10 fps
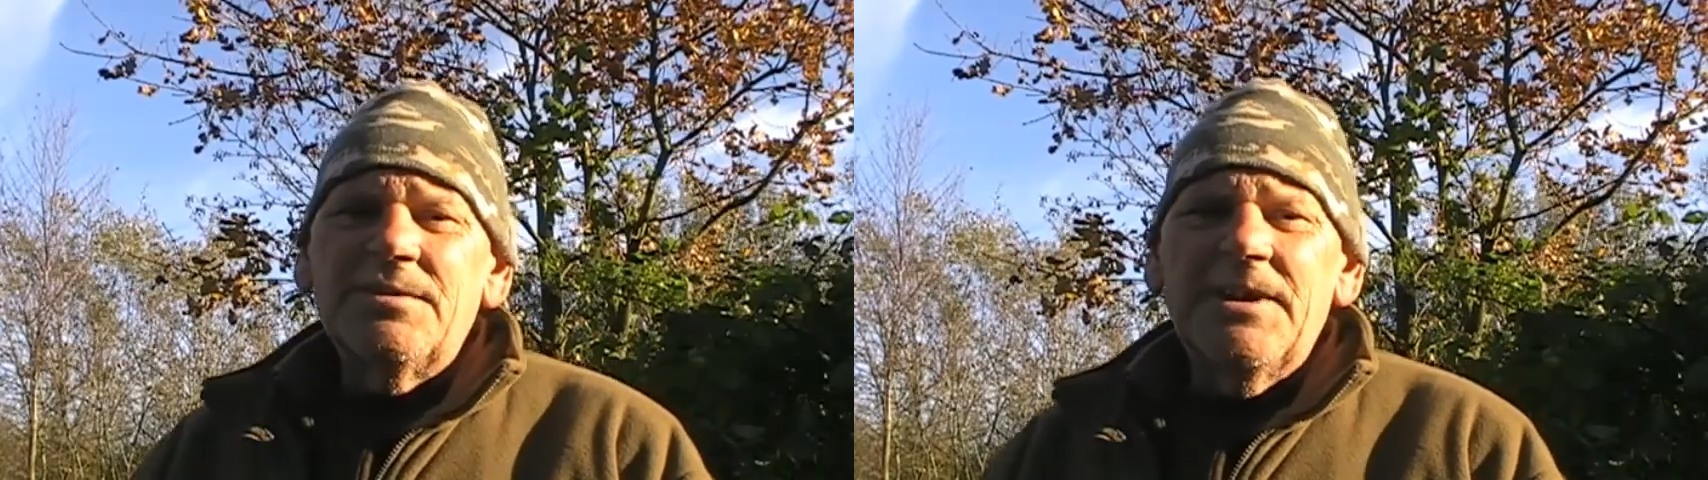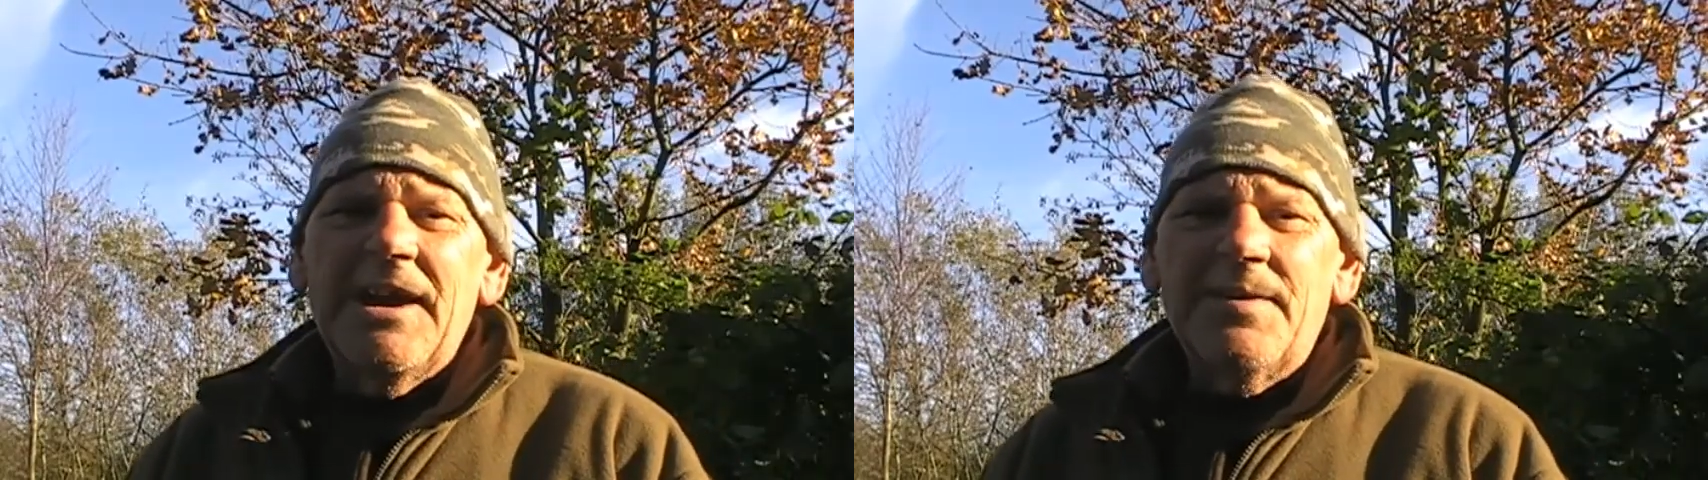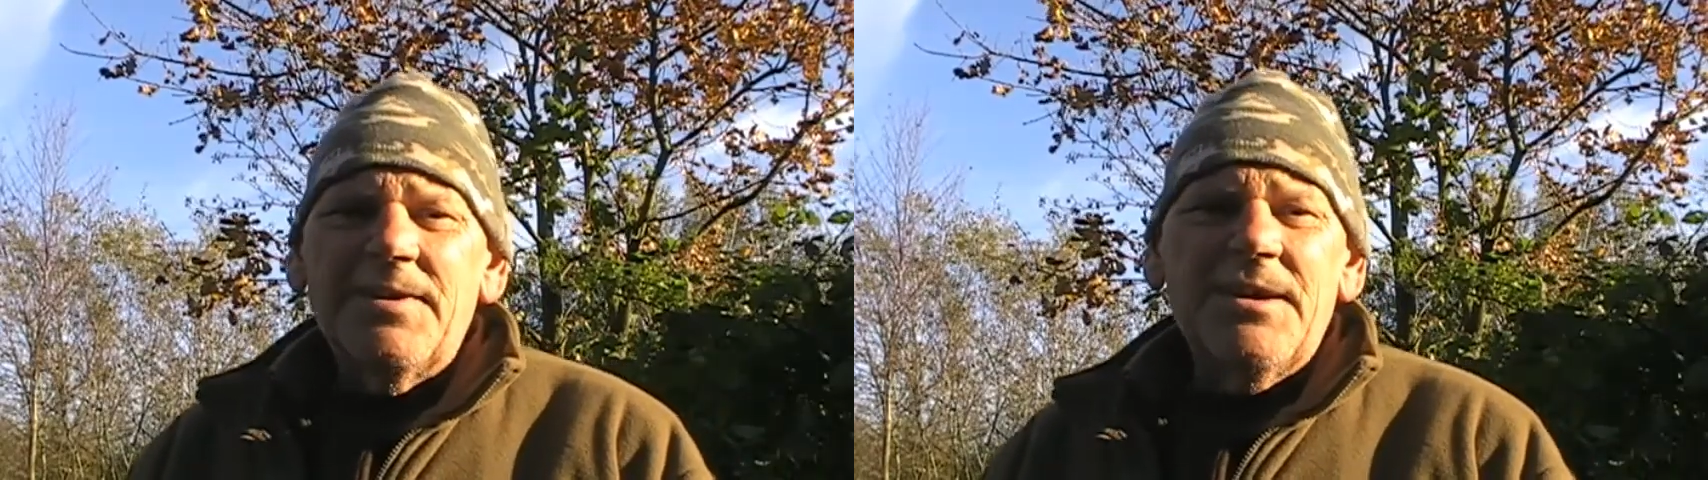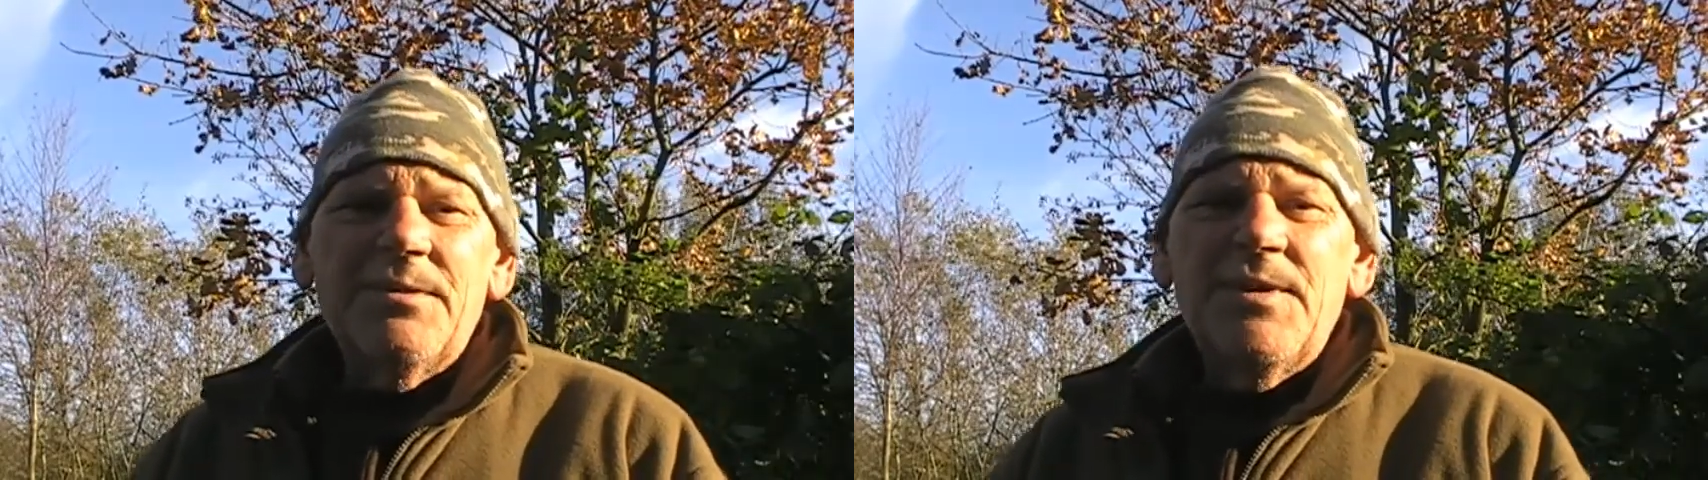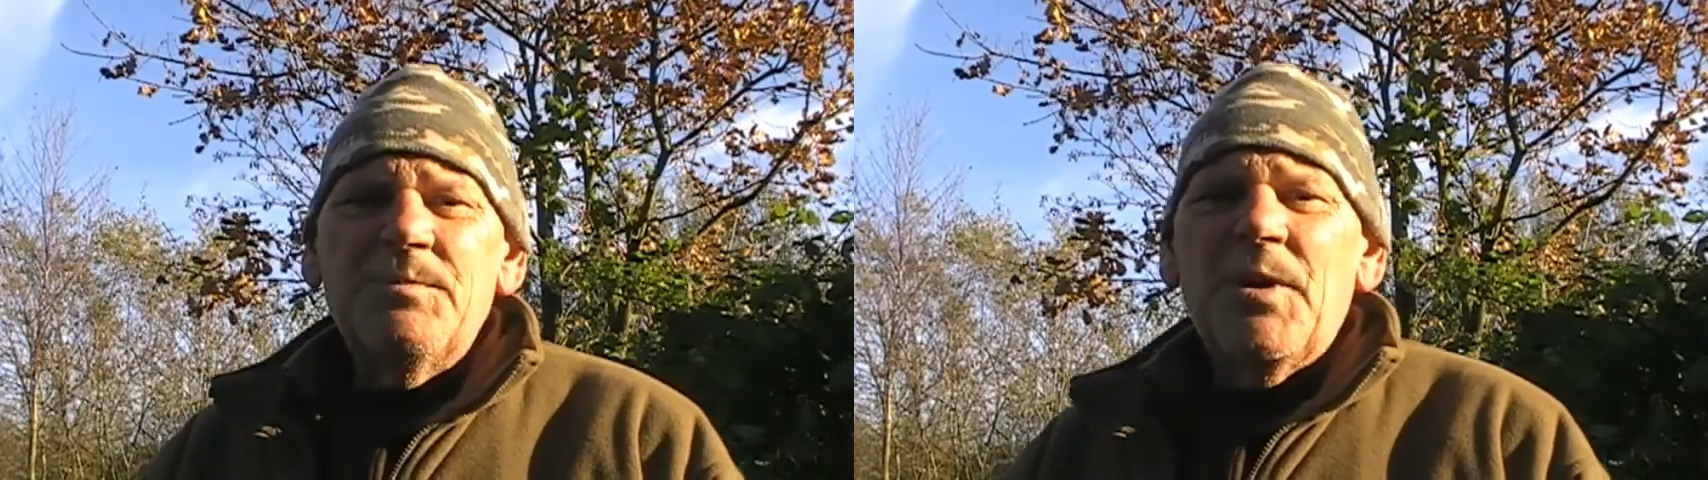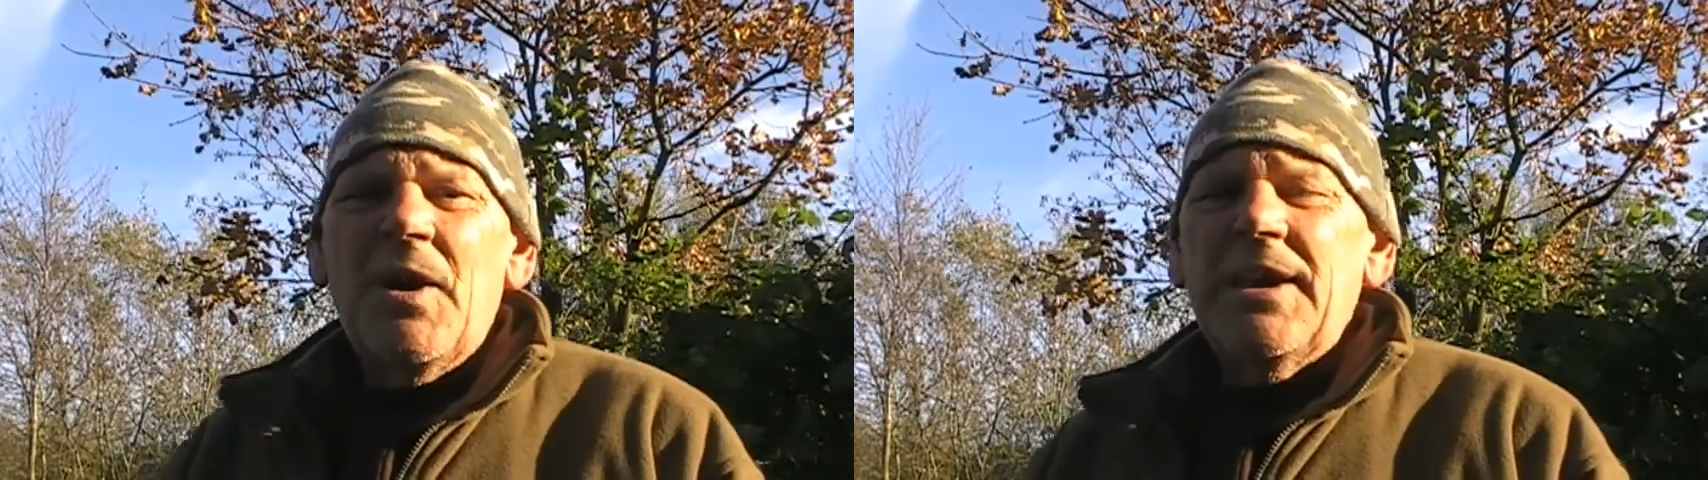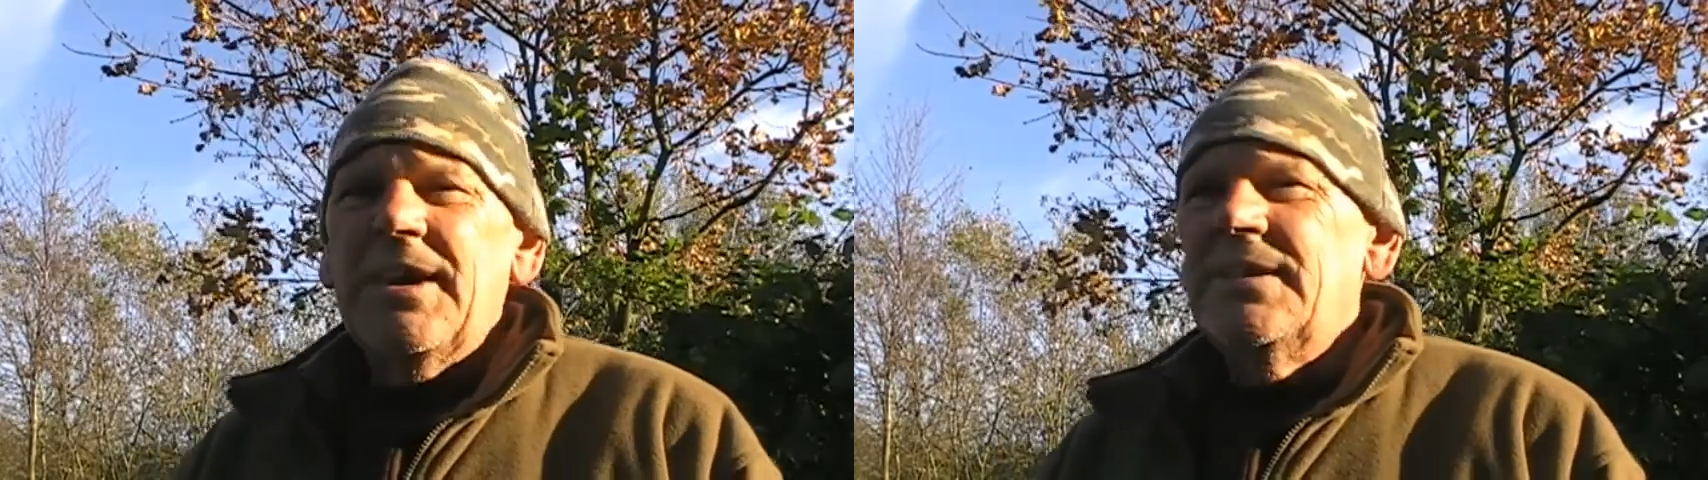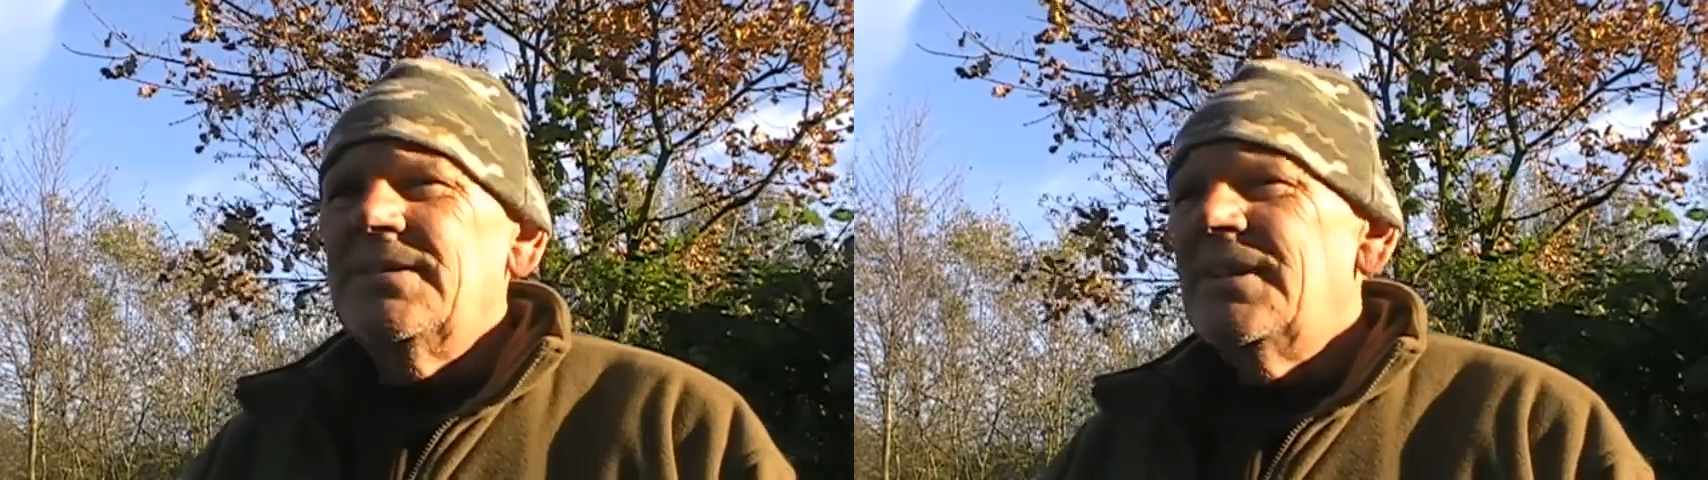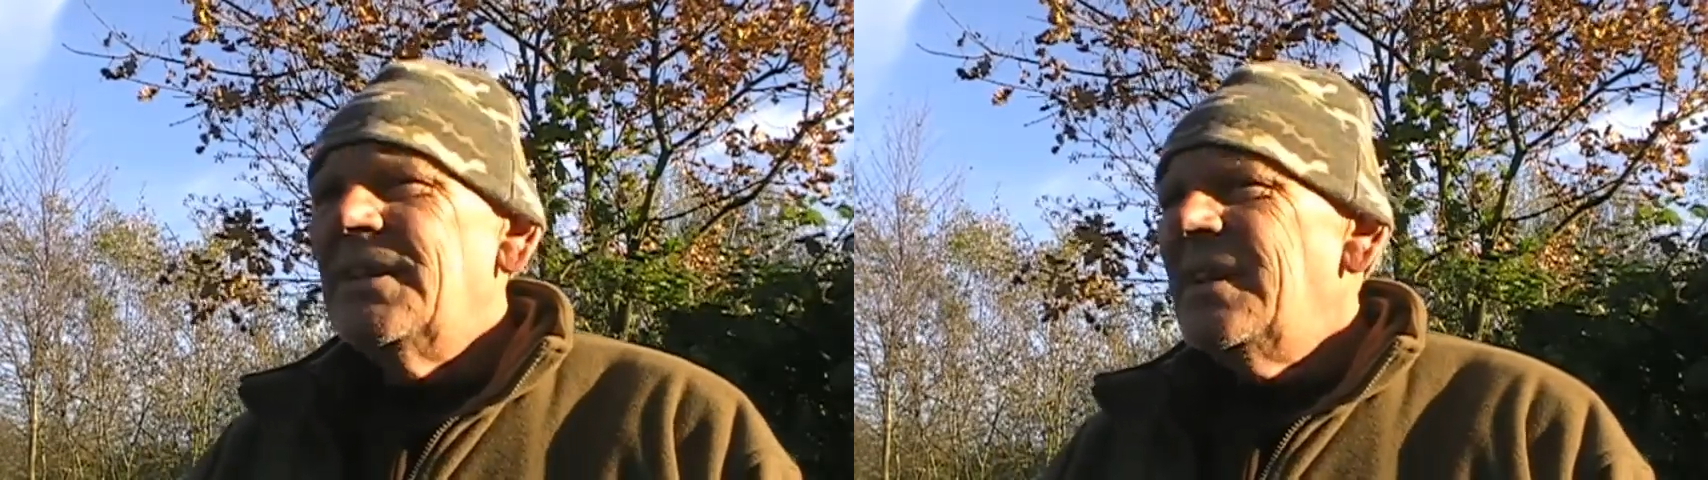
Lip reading: of the week up there with him piking.